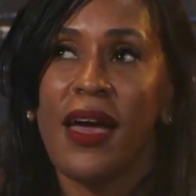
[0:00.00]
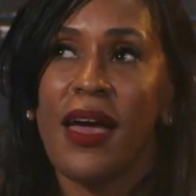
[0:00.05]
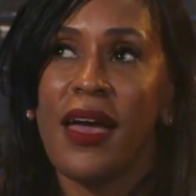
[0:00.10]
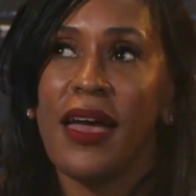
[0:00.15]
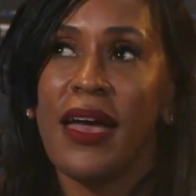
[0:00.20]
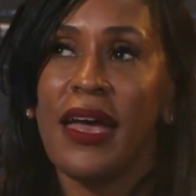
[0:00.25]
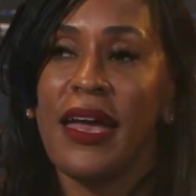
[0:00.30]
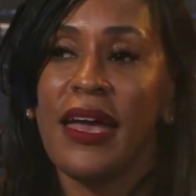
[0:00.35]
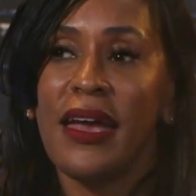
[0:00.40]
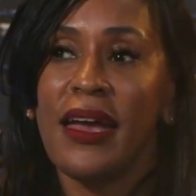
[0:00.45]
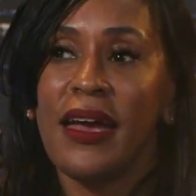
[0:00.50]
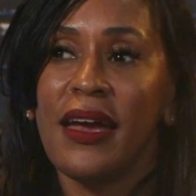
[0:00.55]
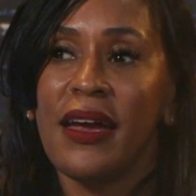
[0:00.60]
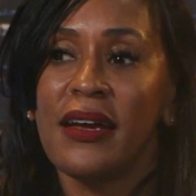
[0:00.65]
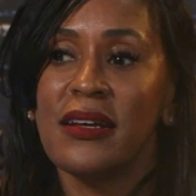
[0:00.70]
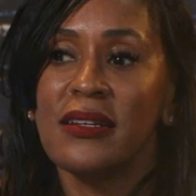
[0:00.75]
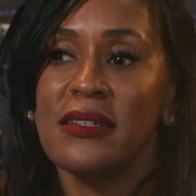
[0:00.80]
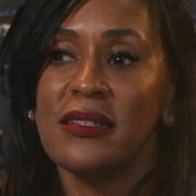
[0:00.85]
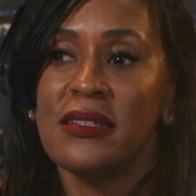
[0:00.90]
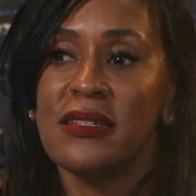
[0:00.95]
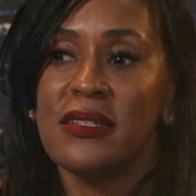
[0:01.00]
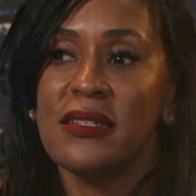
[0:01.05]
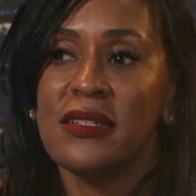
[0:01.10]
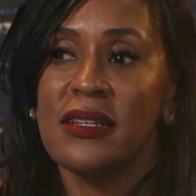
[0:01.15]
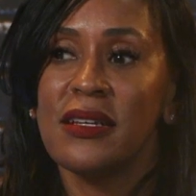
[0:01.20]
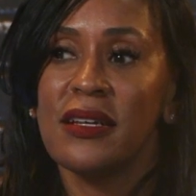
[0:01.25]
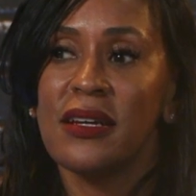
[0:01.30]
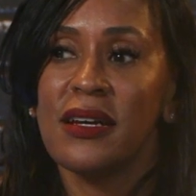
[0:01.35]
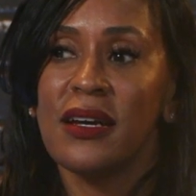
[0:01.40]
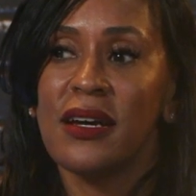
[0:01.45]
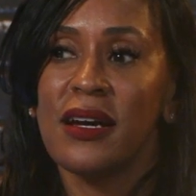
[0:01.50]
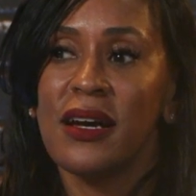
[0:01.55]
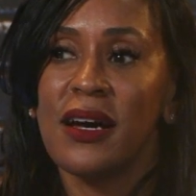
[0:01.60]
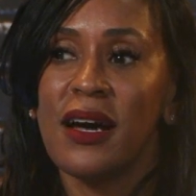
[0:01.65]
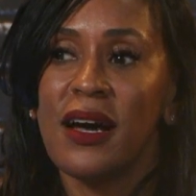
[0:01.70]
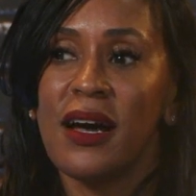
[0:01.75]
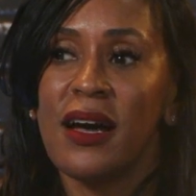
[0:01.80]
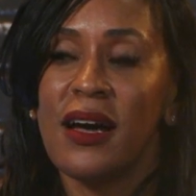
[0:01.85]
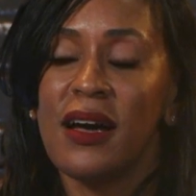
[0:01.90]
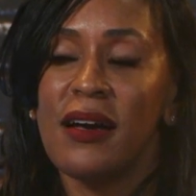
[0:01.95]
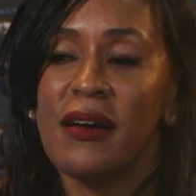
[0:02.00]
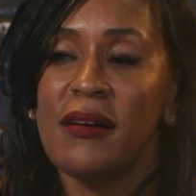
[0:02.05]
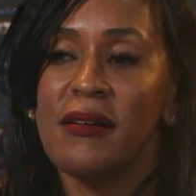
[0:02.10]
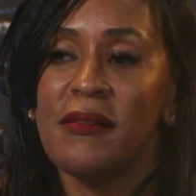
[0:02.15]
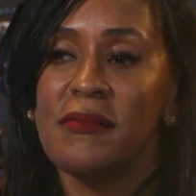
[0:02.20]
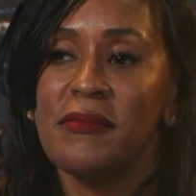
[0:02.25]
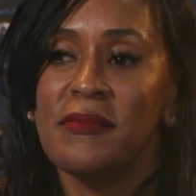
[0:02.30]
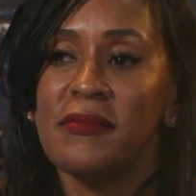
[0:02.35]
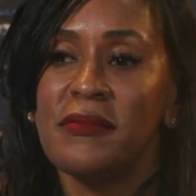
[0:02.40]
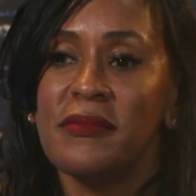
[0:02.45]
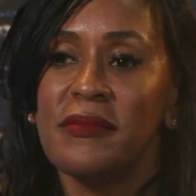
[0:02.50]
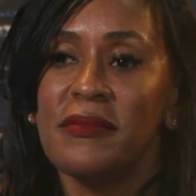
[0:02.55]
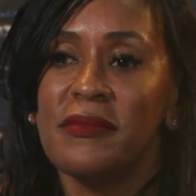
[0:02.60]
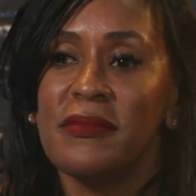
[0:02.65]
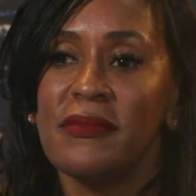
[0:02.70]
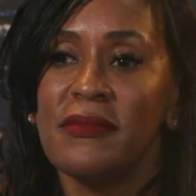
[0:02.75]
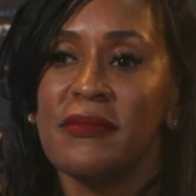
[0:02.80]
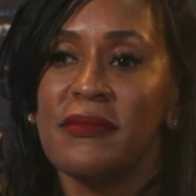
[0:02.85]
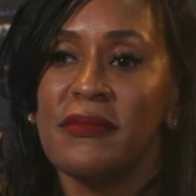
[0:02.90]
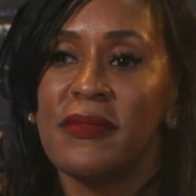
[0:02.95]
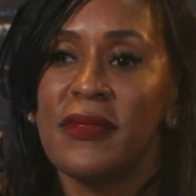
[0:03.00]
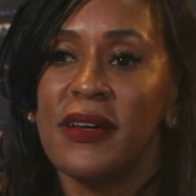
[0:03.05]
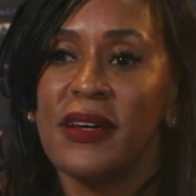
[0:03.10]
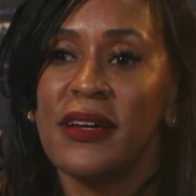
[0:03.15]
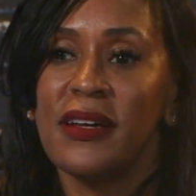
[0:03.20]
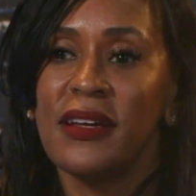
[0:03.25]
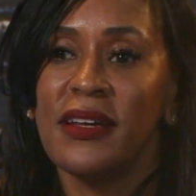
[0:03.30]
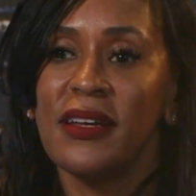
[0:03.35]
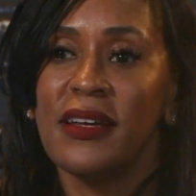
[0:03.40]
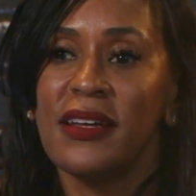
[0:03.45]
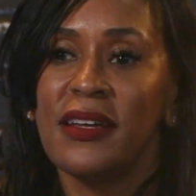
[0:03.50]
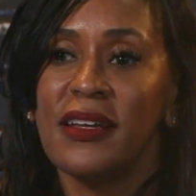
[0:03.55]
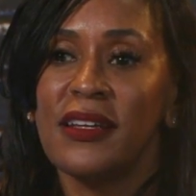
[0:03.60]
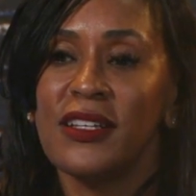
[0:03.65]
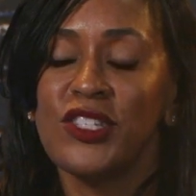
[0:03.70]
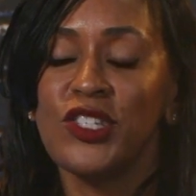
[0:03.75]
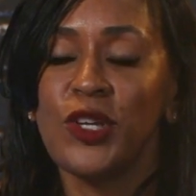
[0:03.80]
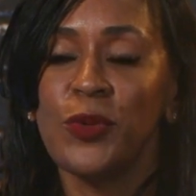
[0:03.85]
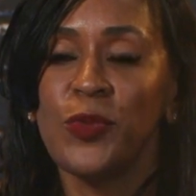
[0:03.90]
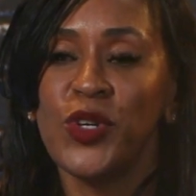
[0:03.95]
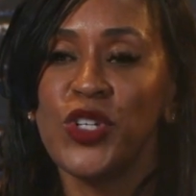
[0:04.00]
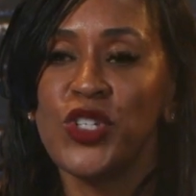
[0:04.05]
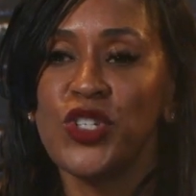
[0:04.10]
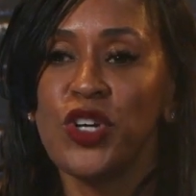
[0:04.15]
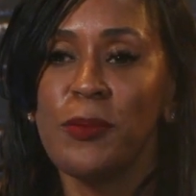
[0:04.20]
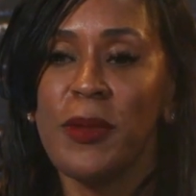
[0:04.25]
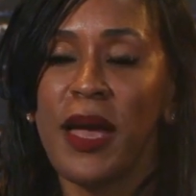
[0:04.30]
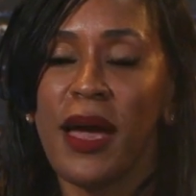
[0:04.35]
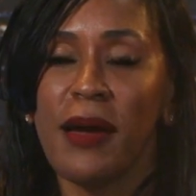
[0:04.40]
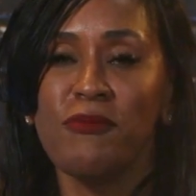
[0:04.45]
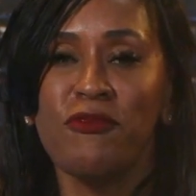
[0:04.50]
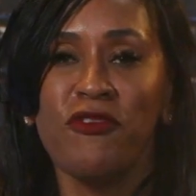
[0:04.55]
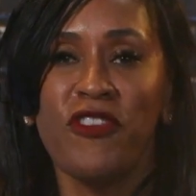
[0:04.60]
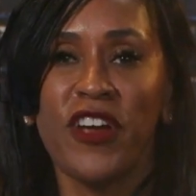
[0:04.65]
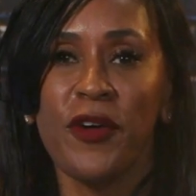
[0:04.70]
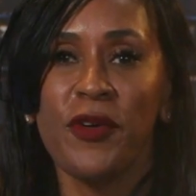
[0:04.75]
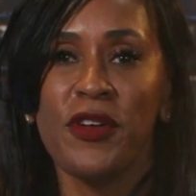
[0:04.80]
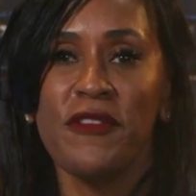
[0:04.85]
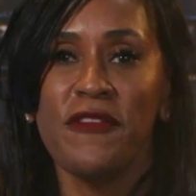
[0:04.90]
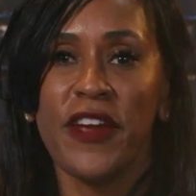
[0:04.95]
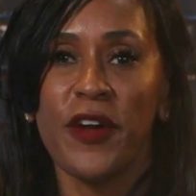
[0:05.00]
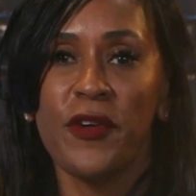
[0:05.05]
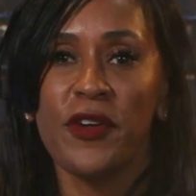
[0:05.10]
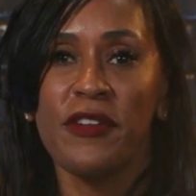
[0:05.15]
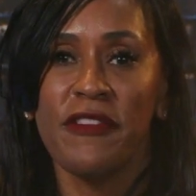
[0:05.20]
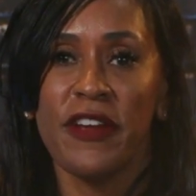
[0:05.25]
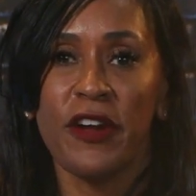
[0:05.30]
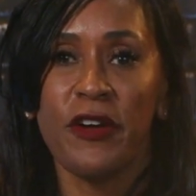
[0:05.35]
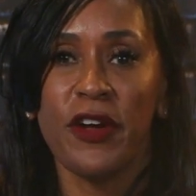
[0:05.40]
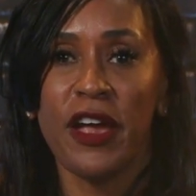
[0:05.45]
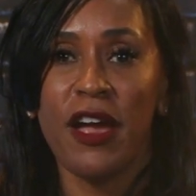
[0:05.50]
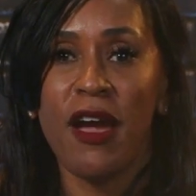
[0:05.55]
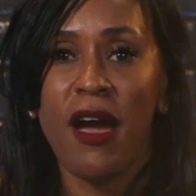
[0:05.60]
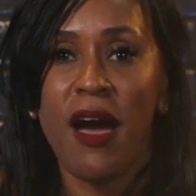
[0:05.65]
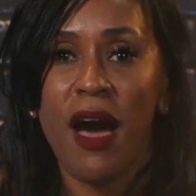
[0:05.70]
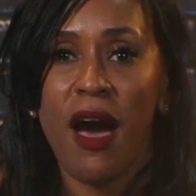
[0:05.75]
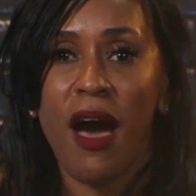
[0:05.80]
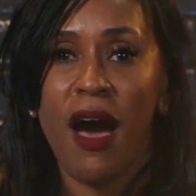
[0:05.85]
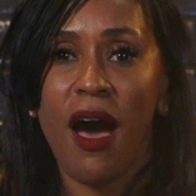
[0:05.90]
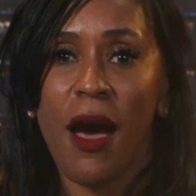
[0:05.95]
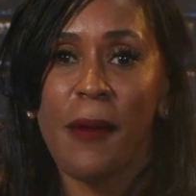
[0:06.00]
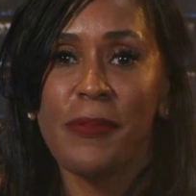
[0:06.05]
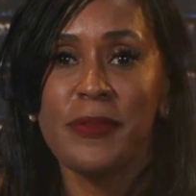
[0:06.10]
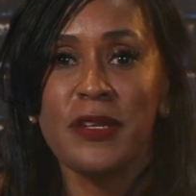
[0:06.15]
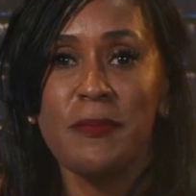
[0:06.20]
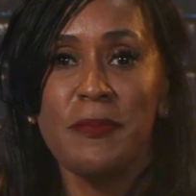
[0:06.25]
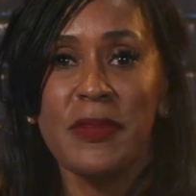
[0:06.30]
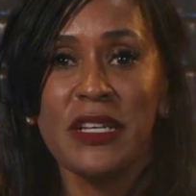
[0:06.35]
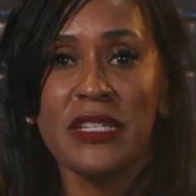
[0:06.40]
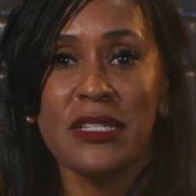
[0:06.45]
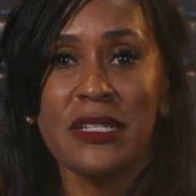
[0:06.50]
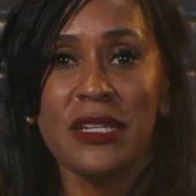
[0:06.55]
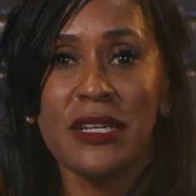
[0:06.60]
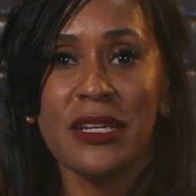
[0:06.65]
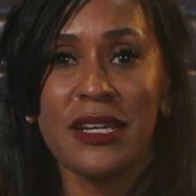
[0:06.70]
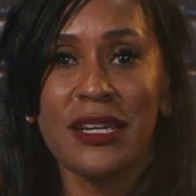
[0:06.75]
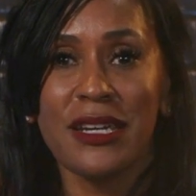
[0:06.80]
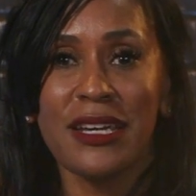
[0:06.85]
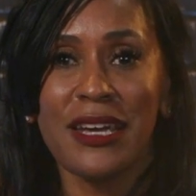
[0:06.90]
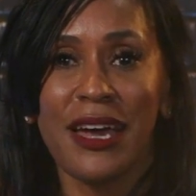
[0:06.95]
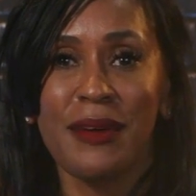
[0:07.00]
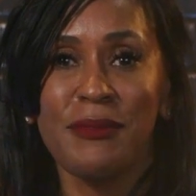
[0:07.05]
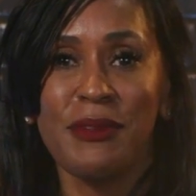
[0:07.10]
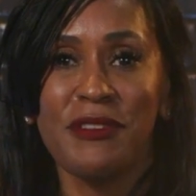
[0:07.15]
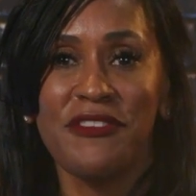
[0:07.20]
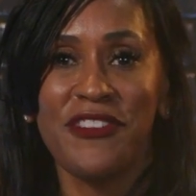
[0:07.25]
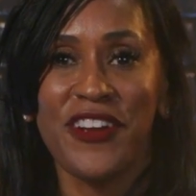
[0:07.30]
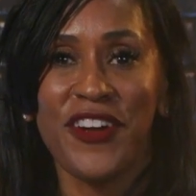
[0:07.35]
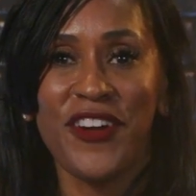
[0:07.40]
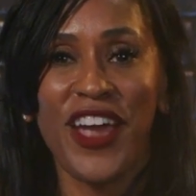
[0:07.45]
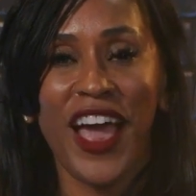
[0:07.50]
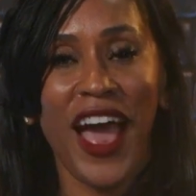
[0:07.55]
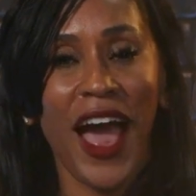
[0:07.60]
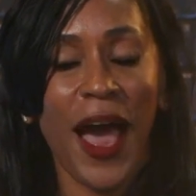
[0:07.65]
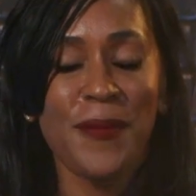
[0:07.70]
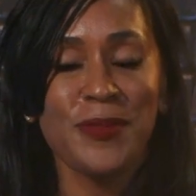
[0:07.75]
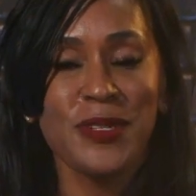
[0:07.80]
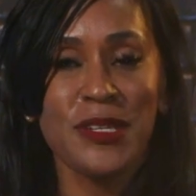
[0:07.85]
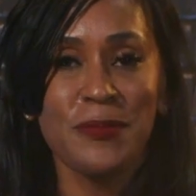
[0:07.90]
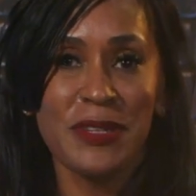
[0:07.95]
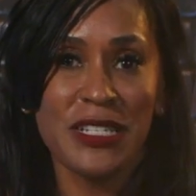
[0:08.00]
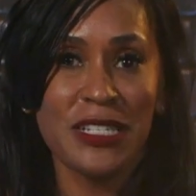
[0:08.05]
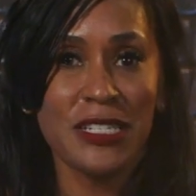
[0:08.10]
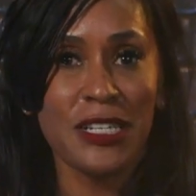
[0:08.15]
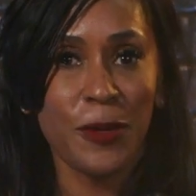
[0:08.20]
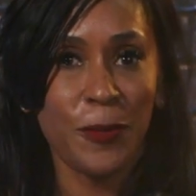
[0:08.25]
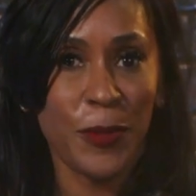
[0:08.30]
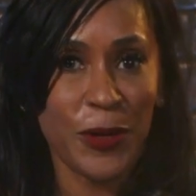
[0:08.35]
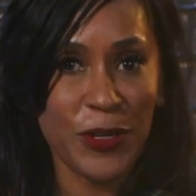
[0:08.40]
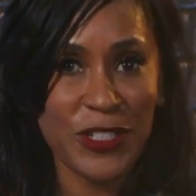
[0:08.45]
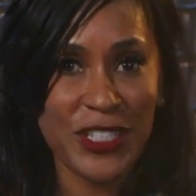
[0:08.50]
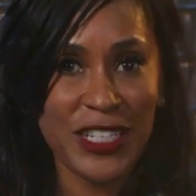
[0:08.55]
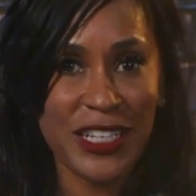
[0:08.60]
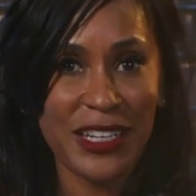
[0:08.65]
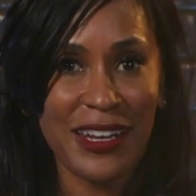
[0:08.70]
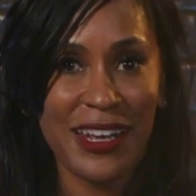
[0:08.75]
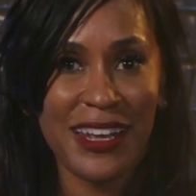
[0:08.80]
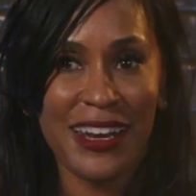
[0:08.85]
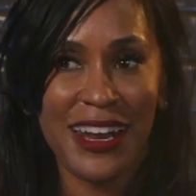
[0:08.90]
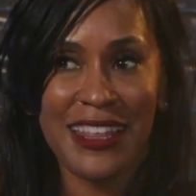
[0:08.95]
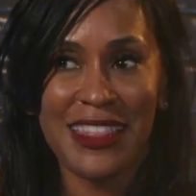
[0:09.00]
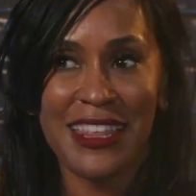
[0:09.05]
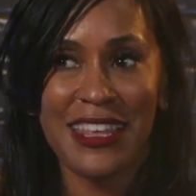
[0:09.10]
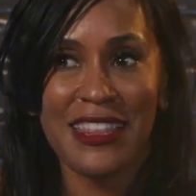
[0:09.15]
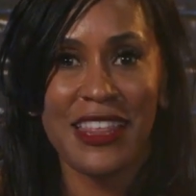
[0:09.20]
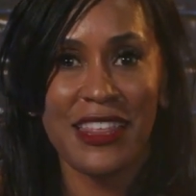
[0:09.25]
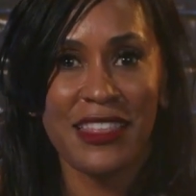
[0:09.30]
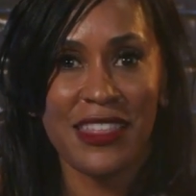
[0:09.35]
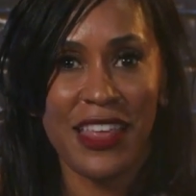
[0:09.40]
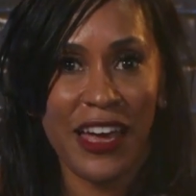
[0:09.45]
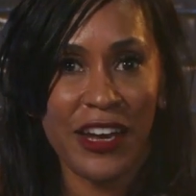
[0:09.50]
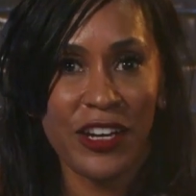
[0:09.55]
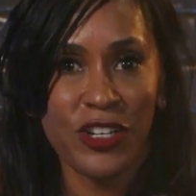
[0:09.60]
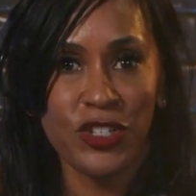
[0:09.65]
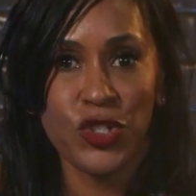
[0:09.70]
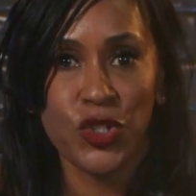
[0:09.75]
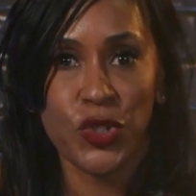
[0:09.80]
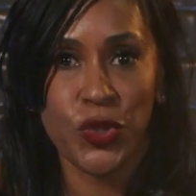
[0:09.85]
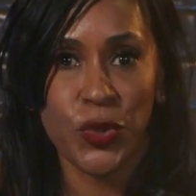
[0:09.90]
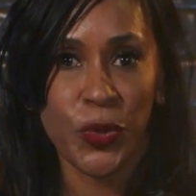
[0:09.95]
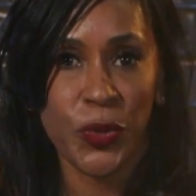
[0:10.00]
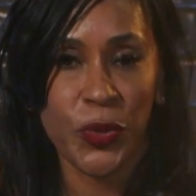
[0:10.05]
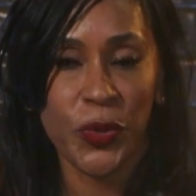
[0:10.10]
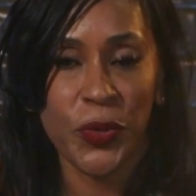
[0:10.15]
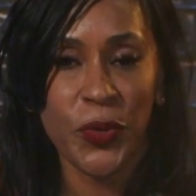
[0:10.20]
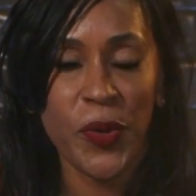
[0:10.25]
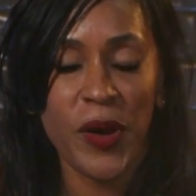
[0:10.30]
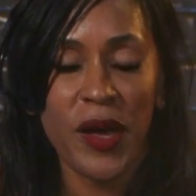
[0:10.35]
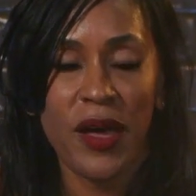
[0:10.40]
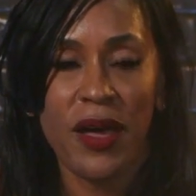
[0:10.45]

And um, someone told me I'm very, very, very optimistic. I'm a very optimistic person. And I think that that is true.